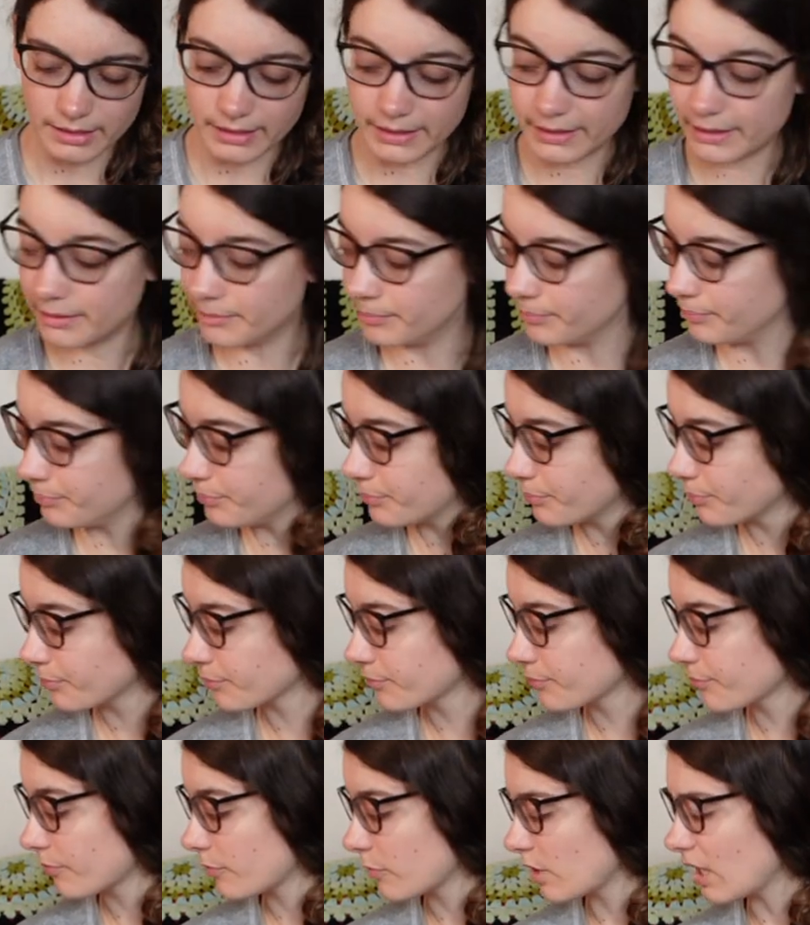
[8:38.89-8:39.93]
Um,
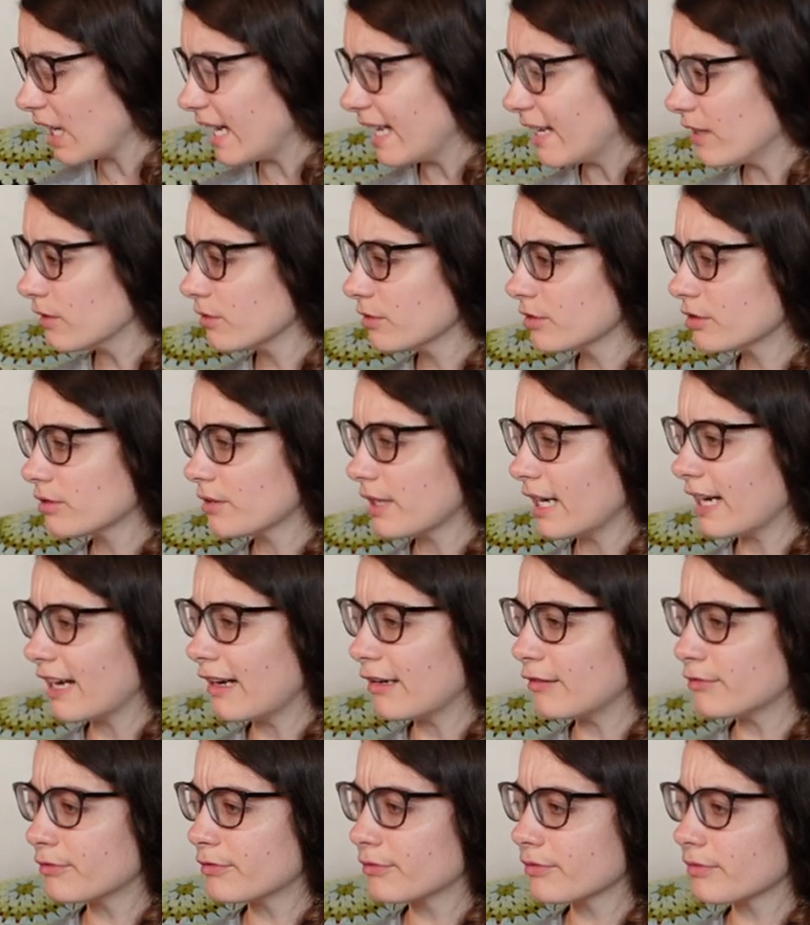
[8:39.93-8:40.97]
and I also
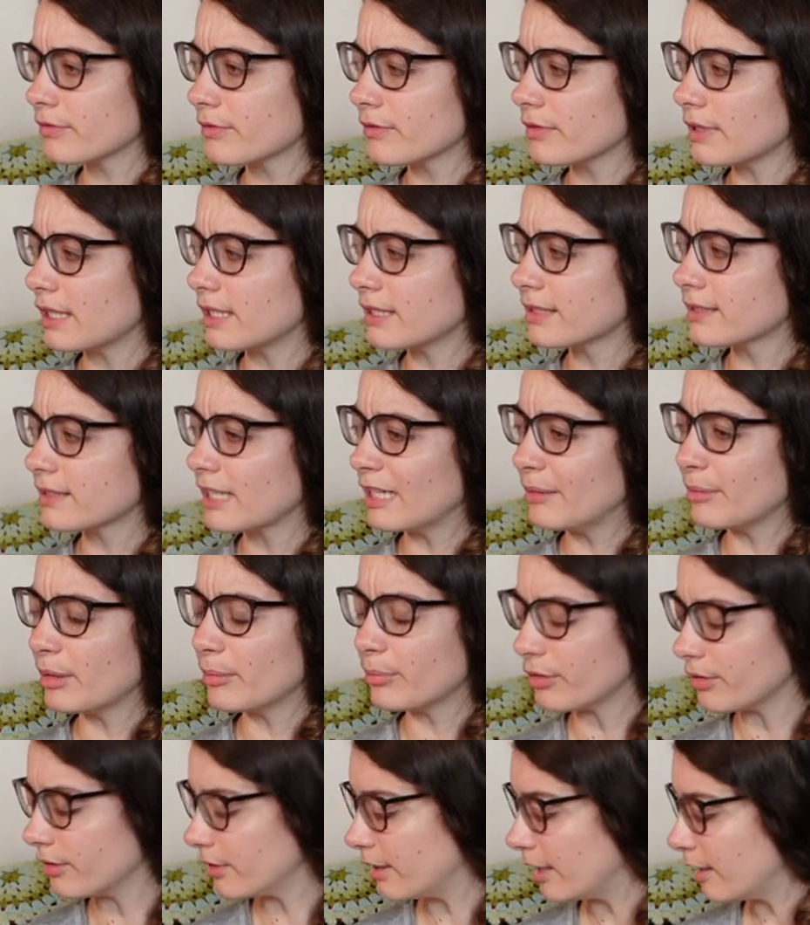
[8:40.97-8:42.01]
have, last time I
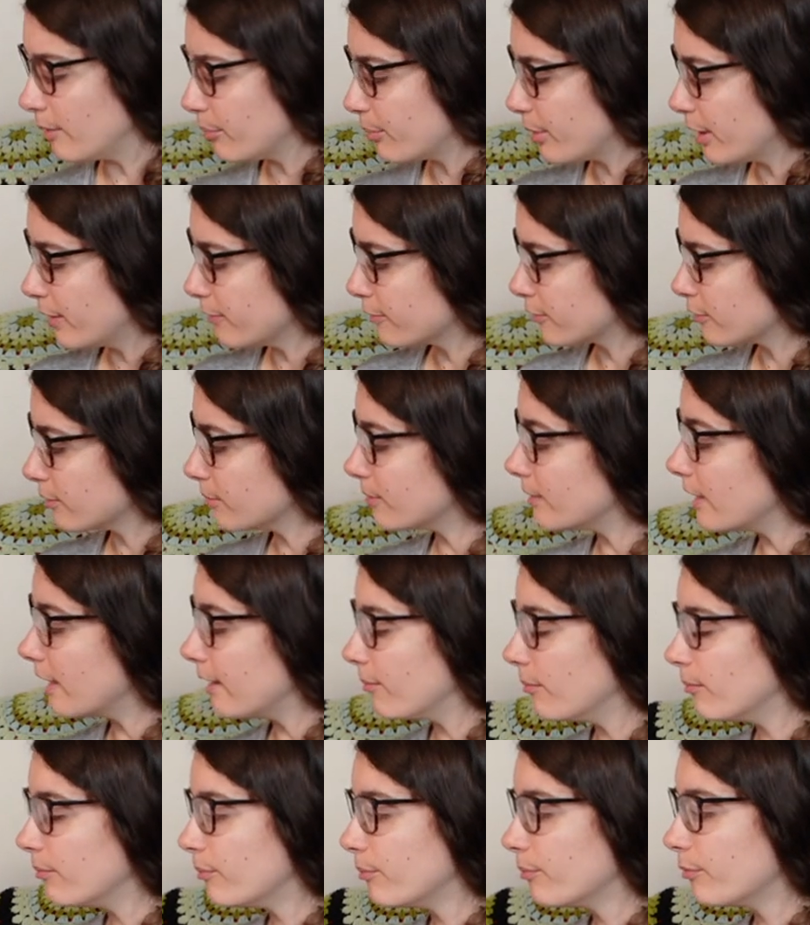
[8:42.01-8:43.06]
bought a hand pan from
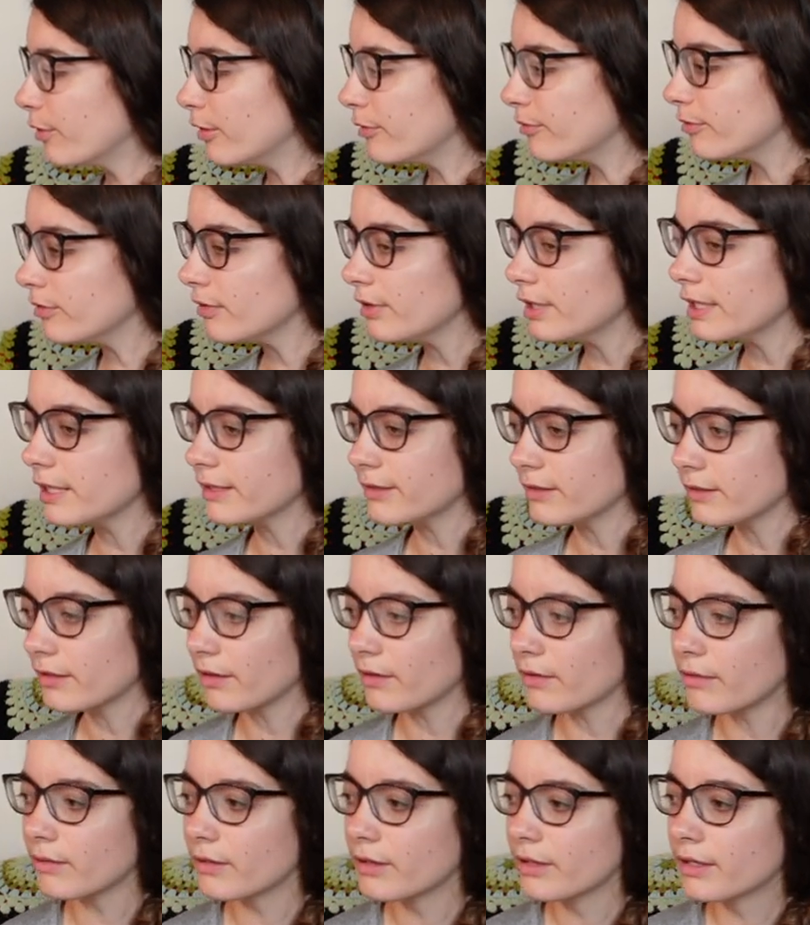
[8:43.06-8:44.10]
them a few years
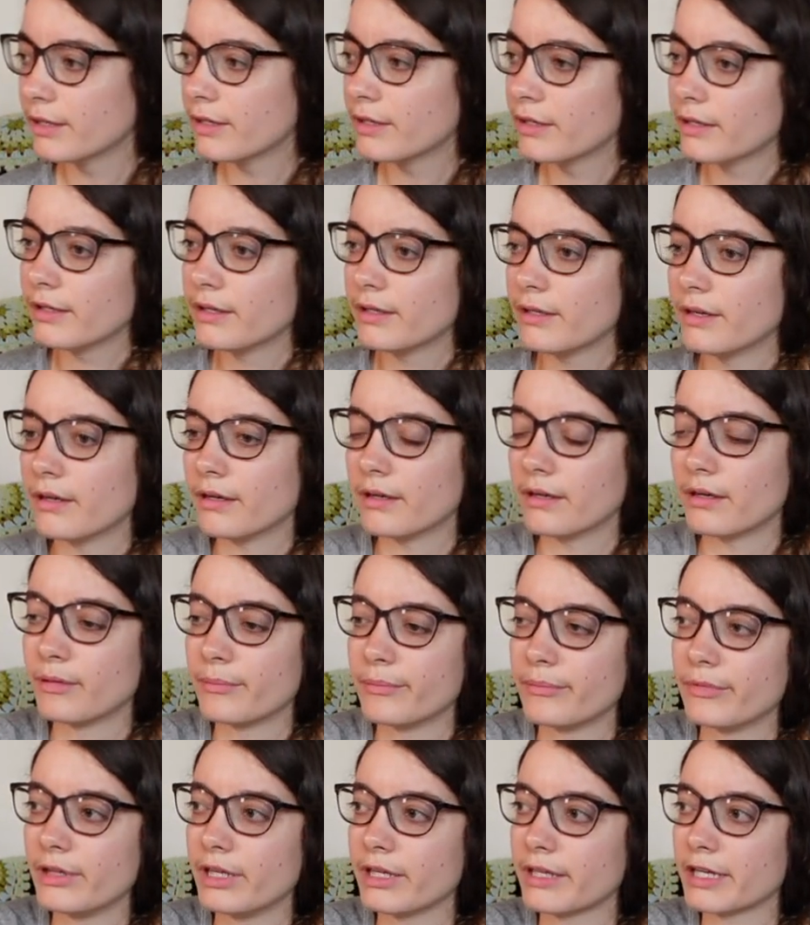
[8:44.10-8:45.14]
ago,
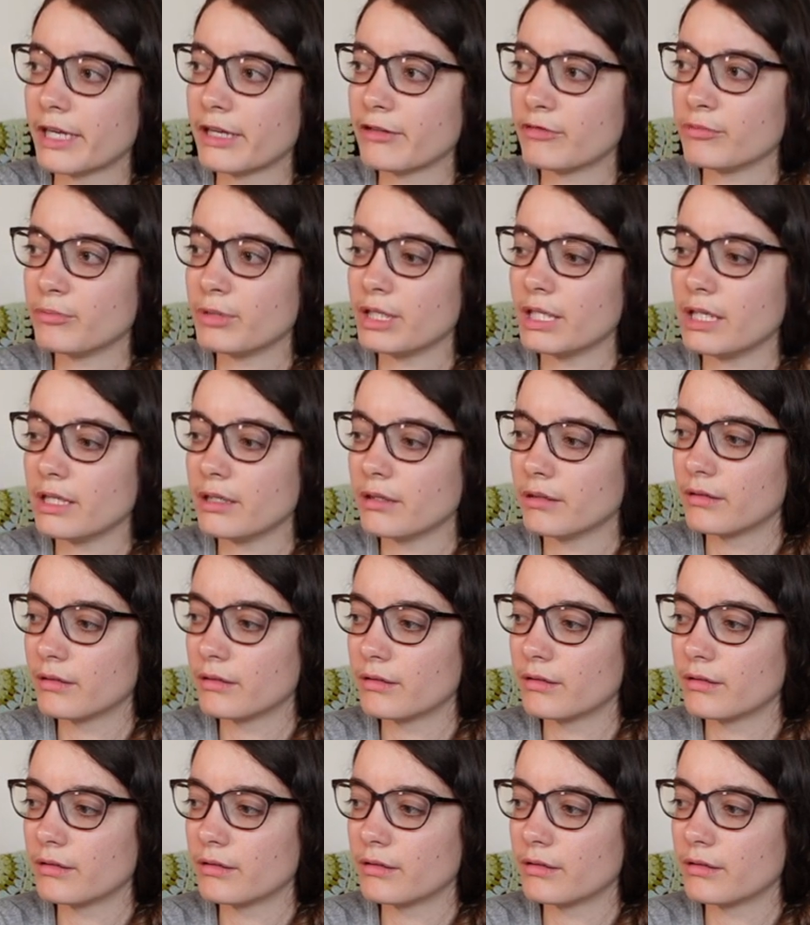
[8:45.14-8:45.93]
um, they gave me